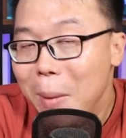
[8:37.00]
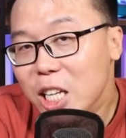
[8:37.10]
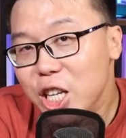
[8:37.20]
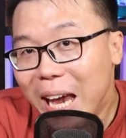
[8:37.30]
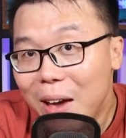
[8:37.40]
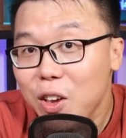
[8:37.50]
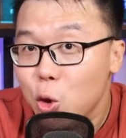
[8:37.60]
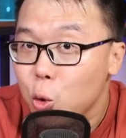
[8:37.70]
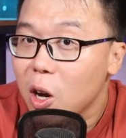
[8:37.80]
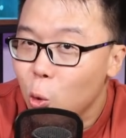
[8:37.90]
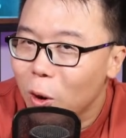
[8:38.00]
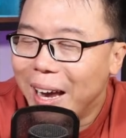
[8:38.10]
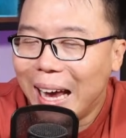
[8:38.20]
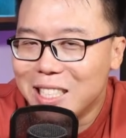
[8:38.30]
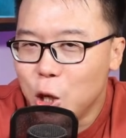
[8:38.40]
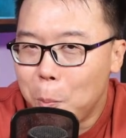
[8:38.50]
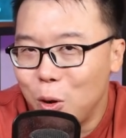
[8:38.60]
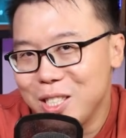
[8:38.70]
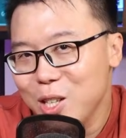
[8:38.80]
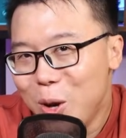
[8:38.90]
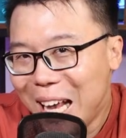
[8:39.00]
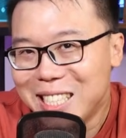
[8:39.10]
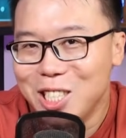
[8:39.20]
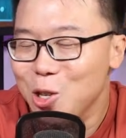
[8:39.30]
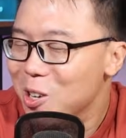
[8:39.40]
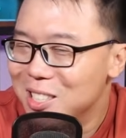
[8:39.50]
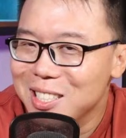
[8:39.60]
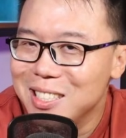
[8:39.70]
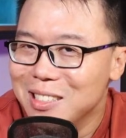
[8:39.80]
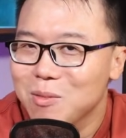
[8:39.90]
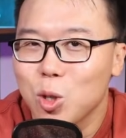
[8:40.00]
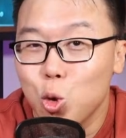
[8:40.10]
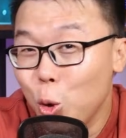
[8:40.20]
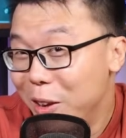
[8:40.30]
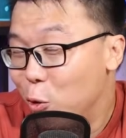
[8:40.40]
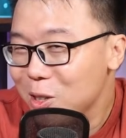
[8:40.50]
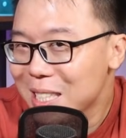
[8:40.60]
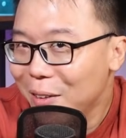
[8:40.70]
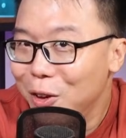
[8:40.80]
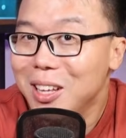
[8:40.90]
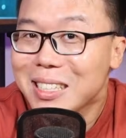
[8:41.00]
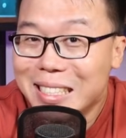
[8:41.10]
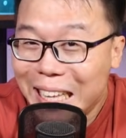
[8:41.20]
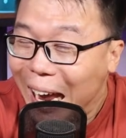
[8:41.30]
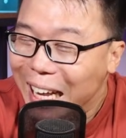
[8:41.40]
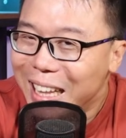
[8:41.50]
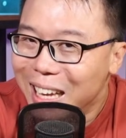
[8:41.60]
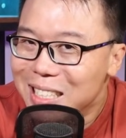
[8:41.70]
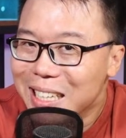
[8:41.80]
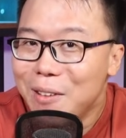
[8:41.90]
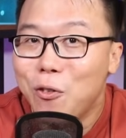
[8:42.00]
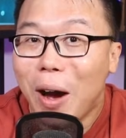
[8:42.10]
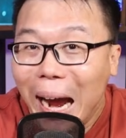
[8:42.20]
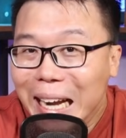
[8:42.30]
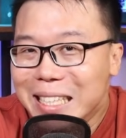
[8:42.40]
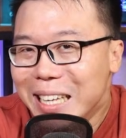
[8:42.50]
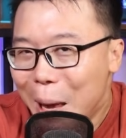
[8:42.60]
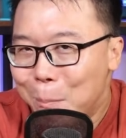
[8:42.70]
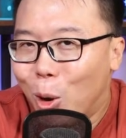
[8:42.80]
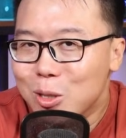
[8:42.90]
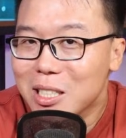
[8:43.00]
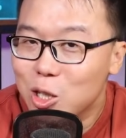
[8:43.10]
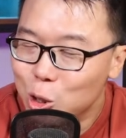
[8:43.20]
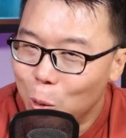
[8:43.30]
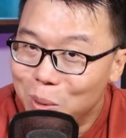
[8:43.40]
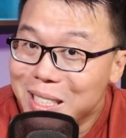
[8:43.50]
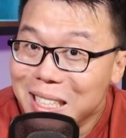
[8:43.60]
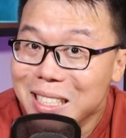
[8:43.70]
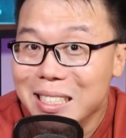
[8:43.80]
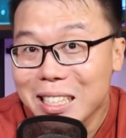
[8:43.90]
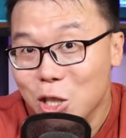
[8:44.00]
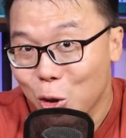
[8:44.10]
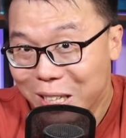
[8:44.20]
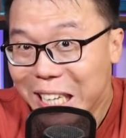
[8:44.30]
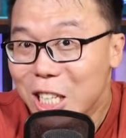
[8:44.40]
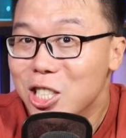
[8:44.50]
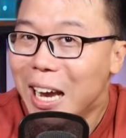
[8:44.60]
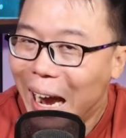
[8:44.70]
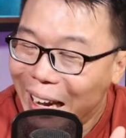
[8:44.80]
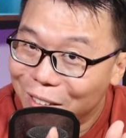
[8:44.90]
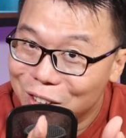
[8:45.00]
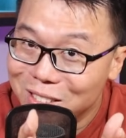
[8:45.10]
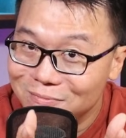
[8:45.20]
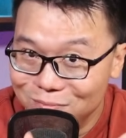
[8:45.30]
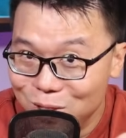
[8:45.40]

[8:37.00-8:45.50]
Imagine having Google work as your personal SEO assistant, 24/7, scanning the internet for anything important to your business, your niche, and even